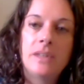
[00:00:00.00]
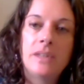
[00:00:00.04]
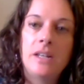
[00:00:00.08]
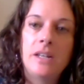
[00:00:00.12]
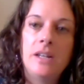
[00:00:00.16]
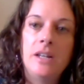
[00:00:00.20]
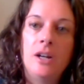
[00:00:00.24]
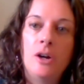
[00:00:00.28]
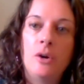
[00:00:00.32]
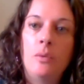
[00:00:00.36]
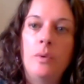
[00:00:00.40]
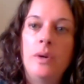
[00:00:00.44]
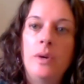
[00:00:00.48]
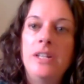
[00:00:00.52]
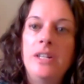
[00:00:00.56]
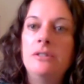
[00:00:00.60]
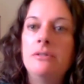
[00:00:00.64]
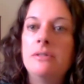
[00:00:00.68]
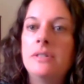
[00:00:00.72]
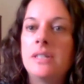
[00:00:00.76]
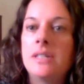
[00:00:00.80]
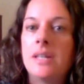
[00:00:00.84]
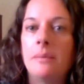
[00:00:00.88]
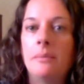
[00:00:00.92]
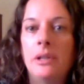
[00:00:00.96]
You know, we
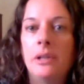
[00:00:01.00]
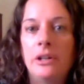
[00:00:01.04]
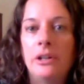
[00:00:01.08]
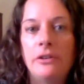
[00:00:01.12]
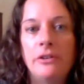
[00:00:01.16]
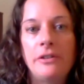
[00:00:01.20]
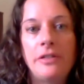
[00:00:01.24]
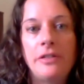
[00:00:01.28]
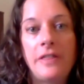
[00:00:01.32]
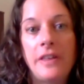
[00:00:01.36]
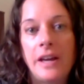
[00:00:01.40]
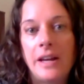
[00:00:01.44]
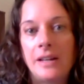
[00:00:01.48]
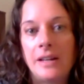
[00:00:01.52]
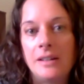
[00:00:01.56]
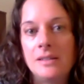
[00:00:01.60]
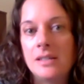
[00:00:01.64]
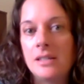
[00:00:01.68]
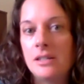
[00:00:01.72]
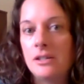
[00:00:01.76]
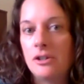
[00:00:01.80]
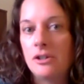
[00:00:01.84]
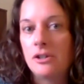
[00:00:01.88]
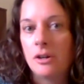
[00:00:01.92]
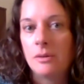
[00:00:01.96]
do similar things
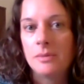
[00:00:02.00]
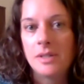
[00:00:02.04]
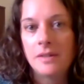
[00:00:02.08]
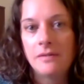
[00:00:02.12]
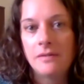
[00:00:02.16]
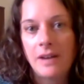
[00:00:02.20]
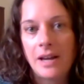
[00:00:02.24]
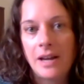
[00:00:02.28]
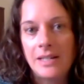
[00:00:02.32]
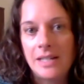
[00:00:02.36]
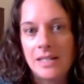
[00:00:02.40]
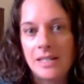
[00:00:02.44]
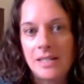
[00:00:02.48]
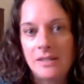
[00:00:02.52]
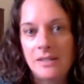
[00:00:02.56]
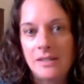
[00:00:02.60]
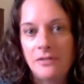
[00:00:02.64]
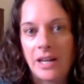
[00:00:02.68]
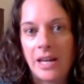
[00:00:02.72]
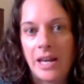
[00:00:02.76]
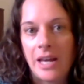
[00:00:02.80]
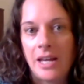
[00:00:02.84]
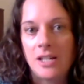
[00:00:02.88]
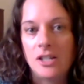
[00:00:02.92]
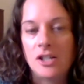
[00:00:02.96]
in terms of
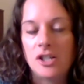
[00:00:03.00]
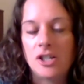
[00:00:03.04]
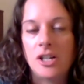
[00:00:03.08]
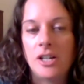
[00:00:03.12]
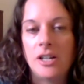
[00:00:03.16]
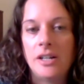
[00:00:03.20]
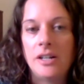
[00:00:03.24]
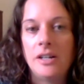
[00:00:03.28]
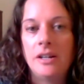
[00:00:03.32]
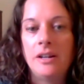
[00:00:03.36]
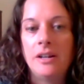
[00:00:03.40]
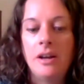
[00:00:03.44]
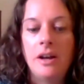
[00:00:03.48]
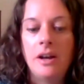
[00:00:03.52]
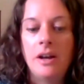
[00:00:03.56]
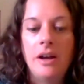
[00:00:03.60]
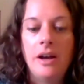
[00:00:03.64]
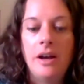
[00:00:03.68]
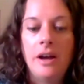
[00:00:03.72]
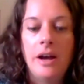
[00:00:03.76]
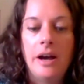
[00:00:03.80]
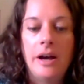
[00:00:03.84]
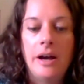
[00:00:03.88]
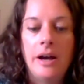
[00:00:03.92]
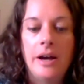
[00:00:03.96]
identification.
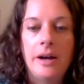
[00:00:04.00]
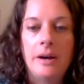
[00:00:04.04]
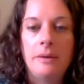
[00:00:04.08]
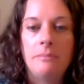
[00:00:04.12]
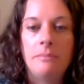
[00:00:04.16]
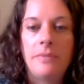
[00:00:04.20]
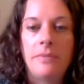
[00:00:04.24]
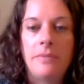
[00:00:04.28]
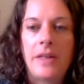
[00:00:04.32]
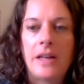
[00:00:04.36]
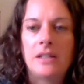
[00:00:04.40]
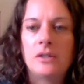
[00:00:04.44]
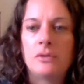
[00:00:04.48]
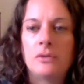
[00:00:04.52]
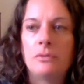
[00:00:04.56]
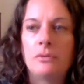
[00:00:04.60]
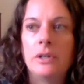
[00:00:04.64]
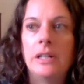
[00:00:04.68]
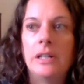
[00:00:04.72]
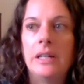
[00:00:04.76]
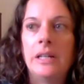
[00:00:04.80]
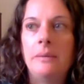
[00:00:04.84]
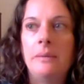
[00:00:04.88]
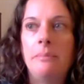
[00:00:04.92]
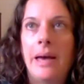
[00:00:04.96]
That's
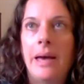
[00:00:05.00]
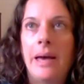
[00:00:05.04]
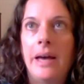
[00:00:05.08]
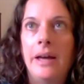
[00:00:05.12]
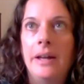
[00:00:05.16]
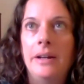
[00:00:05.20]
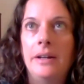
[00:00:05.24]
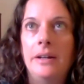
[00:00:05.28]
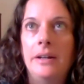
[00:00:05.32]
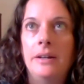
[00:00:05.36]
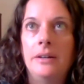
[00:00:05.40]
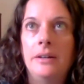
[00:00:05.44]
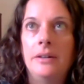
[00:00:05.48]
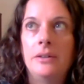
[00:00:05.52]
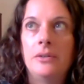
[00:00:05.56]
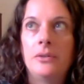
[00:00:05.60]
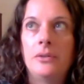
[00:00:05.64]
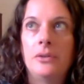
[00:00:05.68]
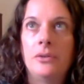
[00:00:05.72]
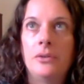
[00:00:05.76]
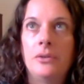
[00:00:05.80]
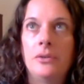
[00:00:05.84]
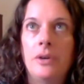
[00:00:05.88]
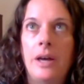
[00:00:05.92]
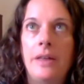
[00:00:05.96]
really been,
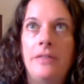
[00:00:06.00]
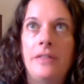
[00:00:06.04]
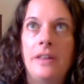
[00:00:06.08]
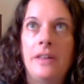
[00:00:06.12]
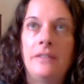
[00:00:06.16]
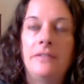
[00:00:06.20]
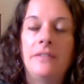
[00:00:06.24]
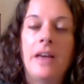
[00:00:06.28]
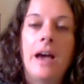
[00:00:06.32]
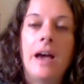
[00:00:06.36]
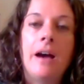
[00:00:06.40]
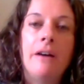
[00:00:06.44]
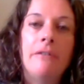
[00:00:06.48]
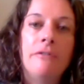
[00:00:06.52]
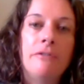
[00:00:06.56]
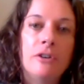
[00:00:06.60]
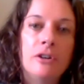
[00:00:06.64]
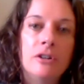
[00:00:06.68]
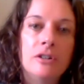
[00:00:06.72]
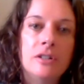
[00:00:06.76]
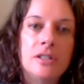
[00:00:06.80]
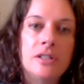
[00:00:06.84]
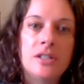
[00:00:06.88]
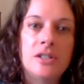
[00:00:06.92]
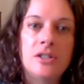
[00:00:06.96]
I think, the
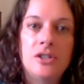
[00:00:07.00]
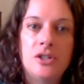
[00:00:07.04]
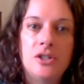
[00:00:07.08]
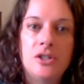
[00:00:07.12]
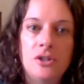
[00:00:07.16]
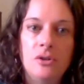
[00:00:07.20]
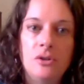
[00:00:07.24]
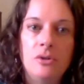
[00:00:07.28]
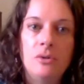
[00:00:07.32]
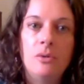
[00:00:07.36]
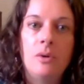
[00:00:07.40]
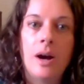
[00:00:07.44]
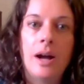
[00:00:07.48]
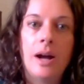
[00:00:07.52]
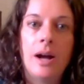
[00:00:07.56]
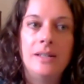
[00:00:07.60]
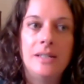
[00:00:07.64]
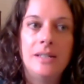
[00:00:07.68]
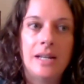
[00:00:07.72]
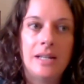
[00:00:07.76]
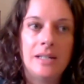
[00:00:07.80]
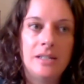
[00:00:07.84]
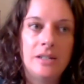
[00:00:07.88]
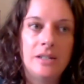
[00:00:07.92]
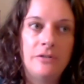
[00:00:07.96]
efforts to
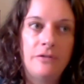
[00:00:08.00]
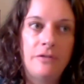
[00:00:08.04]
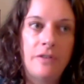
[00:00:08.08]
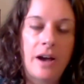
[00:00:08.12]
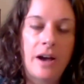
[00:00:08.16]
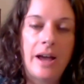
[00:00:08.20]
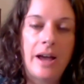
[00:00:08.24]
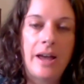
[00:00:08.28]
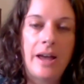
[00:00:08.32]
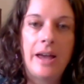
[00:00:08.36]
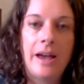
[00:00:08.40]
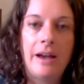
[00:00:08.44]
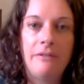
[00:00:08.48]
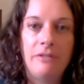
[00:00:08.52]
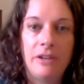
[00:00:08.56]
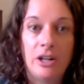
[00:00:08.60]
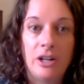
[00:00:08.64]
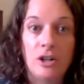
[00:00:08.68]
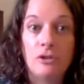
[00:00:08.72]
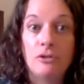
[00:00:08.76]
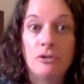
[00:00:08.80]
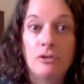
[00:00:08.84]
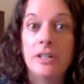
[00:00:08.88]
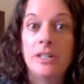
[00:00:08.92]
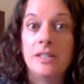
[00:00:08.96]
identify have
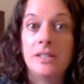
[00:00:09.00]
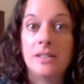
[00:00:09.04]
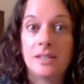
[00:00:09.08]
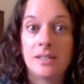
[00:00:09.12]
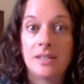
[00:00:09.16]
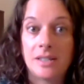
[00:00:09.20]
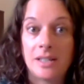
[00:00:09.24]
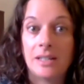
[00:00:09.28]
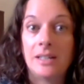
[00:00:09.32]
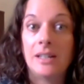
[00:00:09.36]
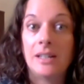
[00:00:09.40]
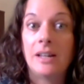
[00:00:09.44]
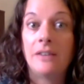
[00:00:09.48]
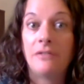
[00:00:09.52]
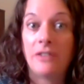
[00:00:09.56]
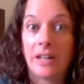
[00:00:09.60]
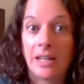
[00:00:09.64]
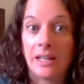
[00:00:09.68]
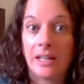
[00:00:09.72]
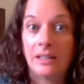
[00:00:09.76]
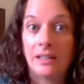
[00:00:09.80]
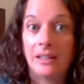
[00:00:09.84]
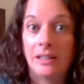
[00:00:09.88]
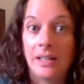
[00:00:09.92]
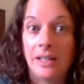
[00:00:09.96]
increased
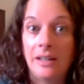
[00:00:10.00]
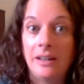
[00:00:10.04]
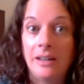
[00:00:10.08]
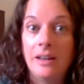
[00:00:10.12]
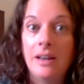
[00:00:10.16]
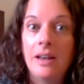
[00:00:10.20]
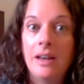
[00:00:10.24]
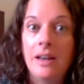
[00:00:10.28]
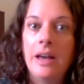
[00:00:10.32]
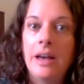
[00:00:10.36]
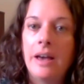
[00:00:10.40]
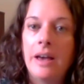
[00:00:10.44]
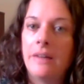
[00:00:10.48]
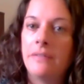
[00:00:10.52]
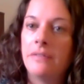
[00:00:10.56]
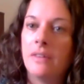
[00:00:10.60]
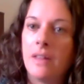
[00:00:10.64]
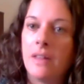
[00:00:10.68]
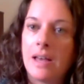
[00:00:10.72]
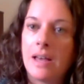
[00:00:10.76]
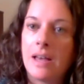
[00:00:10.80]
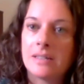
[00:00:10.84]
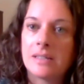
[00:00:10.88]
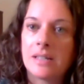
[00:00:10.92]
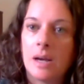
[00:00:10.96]
significantly in the
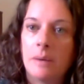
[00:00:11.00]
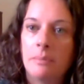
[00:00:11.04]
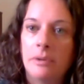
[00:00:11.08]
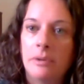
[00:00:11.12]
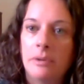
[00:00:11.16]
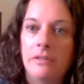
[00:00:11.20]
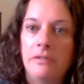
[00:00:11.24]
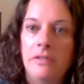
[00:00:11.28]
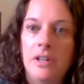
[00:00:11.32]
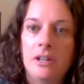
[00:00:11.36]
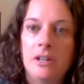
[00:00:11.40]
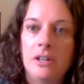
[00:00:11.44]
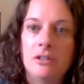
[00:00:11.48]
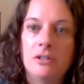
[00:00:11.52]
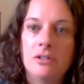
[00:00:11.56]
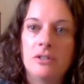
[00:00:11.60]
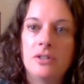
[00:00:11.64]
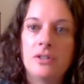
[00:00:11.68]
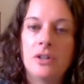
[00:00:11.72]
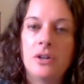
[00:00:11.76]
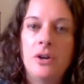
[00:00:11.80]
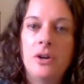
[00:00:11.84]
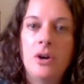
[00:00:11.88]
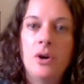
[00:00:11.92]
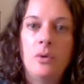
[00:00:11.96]
last couple of
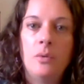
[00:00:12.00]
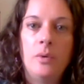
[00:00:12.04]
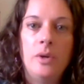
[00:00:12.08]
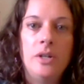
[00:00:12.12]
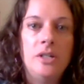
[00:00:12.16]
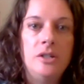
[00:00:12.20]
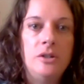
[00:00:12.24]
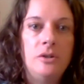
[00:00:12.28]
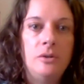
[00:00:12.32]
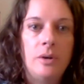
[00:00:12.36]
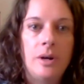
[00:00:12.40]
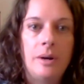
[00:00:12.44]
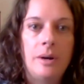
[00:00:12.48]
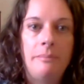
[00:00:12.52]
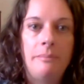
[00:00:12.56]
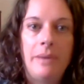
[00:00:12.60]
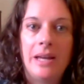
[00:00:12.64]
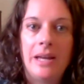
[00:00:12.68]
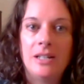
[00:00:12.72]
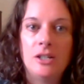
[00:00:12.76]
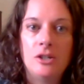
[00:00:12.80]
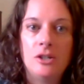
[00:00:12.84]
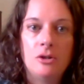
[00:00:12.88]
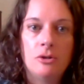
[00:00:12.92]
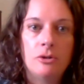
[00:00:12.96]
years. We do a
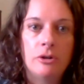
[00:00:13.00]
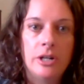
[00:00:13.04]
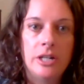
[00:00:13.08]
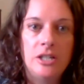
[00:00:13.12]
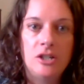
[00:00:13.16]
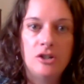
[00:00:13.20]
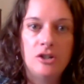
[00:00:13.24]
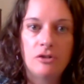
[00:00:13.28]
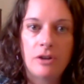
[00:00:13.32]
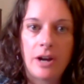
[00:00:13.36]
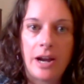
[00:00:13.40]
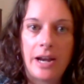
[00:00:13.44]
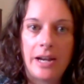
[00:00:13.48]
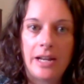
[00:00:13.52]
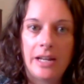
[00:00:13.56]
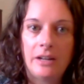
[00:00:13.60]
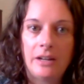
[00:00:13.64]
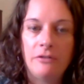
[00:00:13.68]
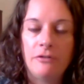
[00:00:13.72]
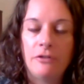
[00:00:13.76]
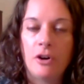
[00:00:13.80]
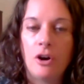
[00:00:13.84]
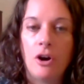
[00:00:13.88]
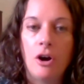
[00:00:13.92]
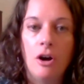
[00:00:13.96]
mandatory
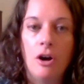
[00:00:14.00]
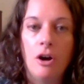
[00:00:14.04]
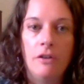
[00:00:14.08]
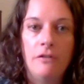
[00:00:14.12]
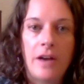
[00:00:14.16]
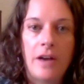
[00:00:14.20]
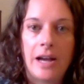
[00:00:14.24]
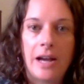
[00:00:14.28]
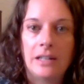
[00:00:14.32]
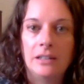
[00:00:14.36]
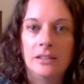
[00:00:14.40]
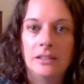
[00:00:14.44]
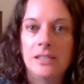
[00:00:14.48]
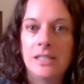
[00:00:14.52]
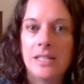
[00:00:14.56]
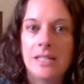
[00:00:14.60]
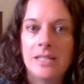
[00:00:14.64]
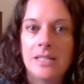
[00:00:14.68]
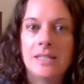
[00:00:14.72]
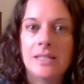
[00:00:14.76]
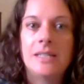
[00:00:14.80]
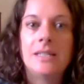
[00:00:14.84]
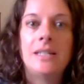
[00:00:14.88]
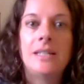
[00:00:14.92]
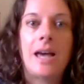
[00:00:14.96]
training for all faculty
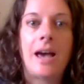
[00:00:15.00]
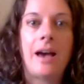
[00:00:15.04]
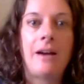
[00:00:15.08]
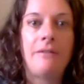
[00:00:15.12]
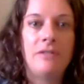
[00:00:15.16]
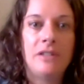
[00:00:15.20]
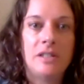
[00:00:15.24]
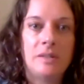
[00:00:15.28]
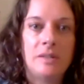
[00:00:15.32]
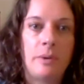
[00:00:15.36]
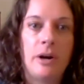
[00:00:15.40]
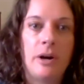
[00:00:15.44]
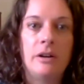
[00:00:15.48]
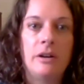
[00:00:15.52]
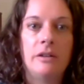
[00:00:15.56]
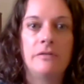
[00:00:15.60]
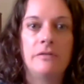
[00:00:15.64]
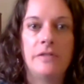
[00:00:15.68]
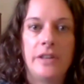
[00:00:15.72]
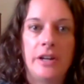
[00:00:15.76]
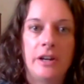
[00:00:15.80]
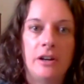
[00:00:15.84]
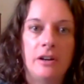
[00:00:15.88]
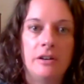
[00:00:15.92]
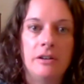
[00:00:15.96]
and staff as part
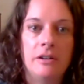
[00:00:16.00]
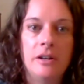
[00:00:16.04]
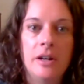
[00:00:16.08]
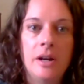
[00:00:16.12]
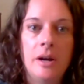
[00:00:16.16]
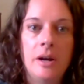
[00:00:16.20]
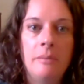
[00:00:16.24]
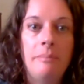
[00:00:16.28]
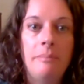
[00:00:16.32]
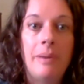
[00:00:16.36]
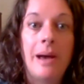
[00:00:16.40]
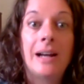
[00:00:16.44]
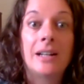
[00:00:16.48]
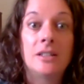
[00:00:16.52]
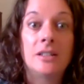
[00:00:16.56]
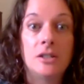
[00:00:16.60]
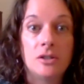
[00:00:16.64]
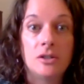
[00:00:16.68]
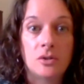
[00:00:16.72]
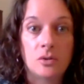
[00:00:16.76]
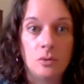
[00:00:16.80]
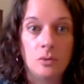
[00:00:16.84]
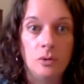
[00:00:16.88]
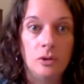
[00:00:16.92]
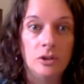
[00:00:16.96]
of their back to
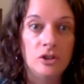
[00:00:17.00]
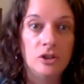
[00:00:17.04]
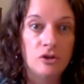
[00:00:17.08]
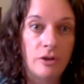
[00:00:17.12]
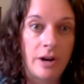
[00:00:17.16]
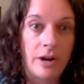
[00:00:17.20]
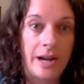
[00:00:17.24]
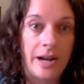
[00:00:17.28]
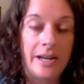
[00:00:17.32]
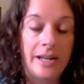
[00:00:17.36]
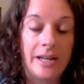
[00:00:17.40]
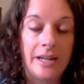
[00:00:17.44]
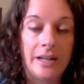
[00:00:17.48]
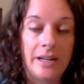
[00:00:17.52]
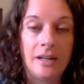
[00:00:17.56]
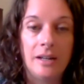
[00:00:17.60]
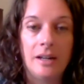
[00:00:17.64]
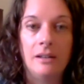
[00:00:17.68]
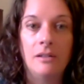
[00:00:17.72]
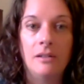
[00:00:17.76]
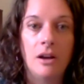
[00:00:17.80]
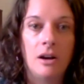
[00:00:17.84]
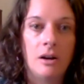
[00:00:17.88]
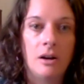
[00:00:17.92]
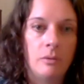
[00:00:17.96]
school training,
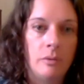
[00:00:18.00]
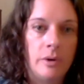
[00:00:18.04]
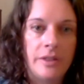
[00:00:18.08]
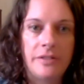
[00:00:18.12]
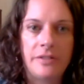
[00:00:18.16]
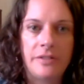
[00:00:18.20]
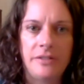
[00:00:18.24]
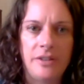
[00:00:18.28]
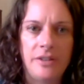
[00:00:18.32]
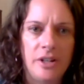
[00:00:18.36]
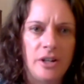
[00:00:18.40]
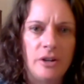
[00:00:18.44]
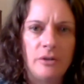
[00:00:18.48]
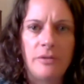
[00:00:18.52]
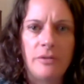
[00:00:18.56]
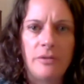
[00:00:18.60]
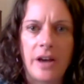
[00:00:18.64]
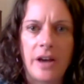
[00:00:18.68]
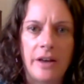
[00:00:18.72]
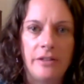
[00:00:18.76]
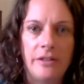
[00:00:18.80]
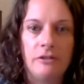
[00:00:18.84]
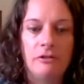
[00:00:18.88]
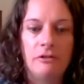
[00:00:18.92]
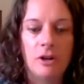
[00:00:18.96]
along with, you know,
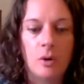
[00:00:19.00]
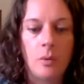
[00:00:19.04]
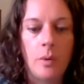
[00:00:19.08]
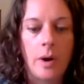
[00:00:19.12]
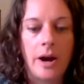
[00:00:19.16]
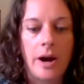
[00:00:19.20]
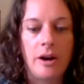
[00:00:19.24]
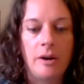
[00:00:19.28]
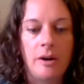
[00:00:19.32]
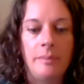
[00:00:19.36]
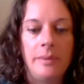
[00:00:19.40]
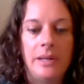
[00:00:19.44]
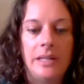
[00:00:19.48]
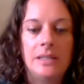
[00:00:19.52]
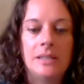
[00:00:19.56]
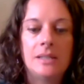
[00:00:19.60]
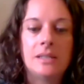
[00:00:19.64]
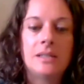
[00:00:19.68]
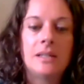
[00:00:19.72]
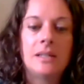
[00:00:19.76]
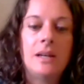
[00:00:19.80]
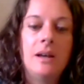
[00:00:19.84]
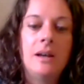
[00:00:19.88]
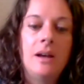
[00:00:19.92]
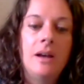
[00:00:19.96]
the other
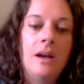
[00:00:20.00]
requirements.